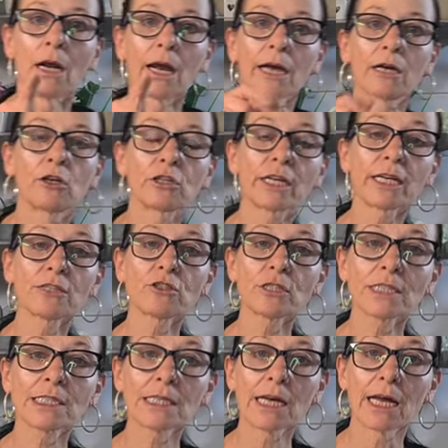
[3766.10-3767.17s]
and could I
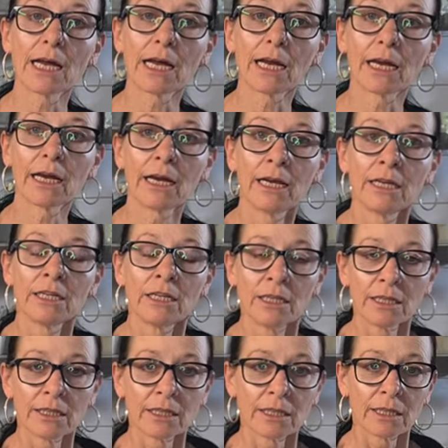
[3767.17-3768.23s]
just say,
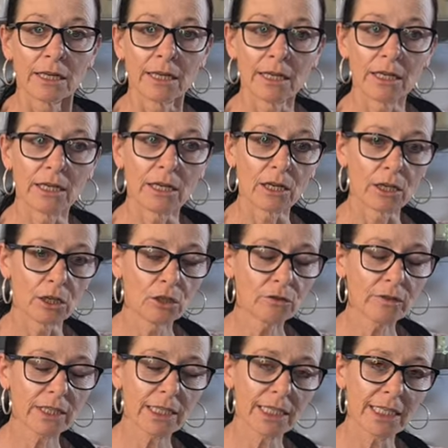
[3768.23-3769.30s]
a
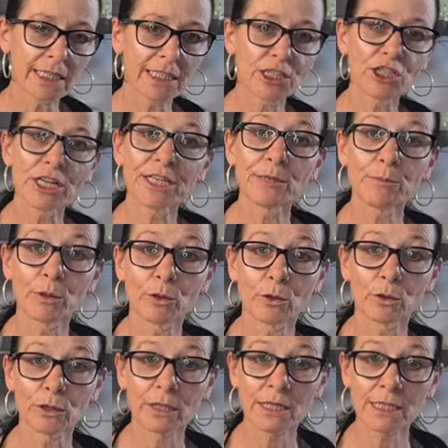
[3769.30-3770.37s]
lovely lady, Jenny
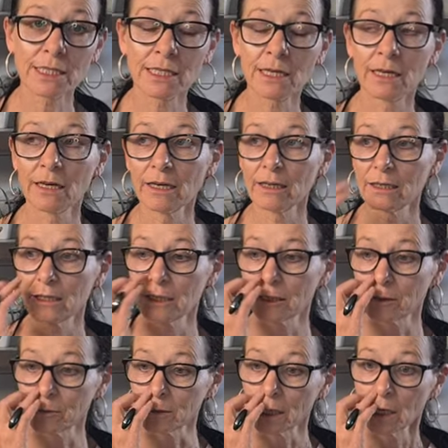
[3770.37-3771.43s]
Boyce,
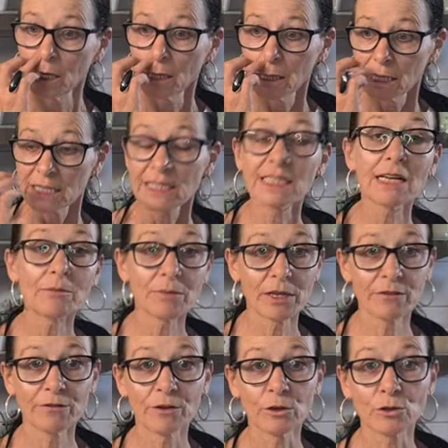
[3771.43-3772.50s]
sent me
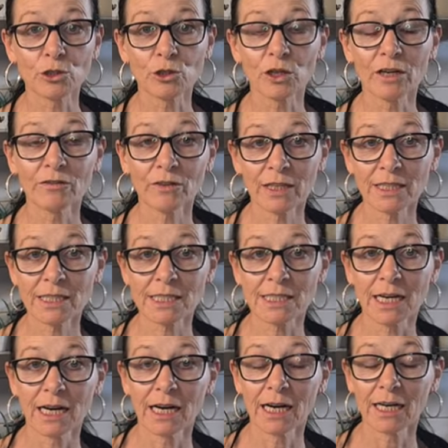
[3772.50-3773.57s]
a photograph last
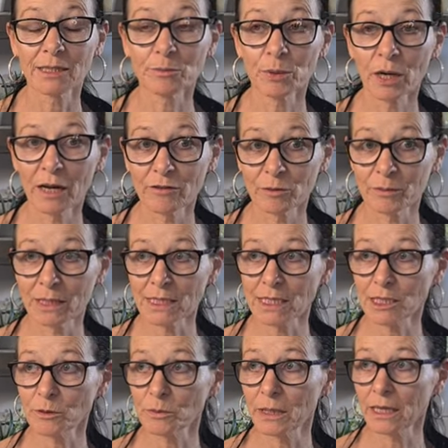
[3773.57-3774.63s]
night, private
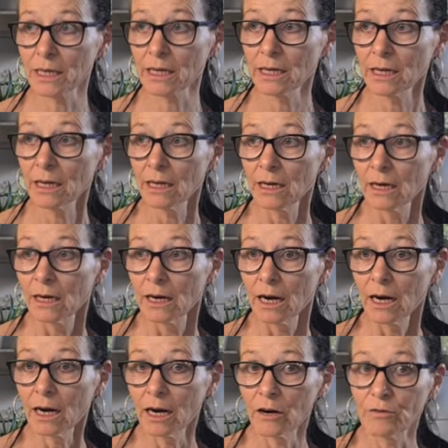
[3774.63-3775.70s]
messaged me,
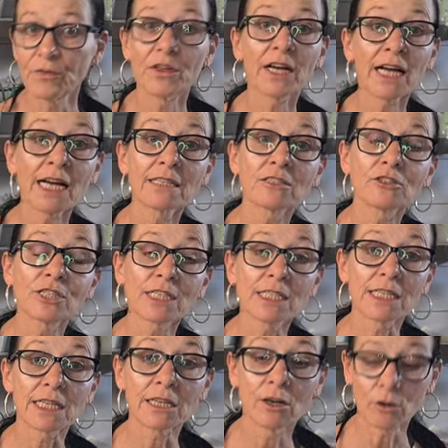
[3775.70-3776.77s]
of the
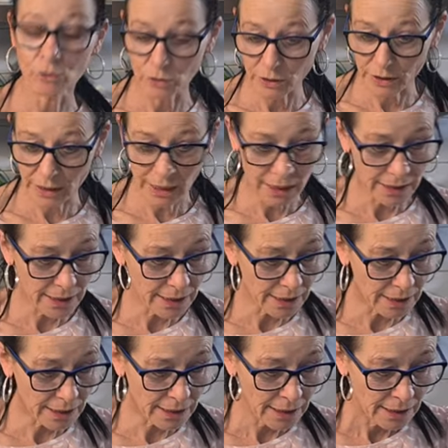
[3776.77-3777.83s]
candlestick holder that I
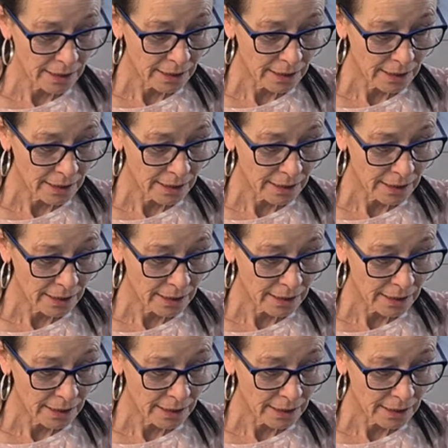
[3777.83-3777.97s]
did.